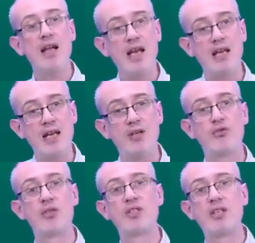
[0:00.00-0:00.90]
An
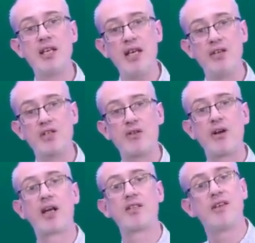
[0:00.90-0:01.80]
interesting
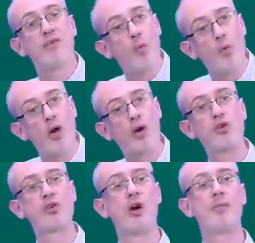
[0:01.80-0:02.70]
interactive
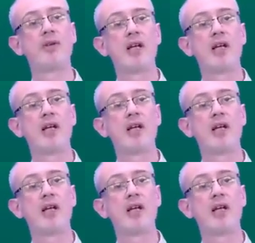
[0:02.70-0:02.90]
workshop.